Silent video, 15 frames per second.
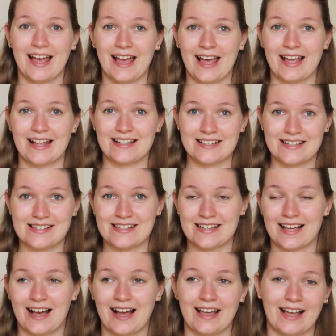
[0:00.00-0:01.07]
and
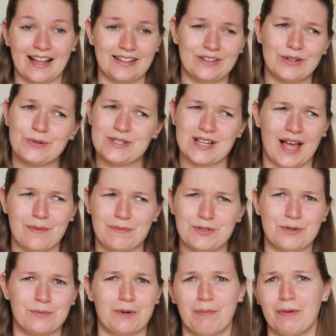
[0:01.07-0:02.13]
I had no time
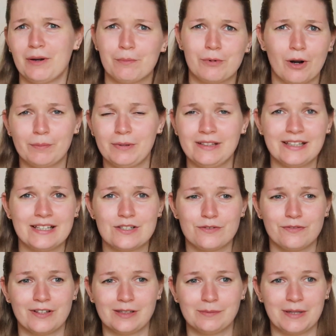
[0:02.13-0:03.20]
to prepare properly to
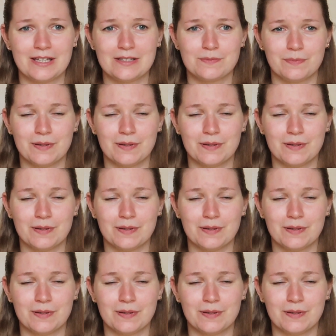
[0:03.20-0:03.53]
film it,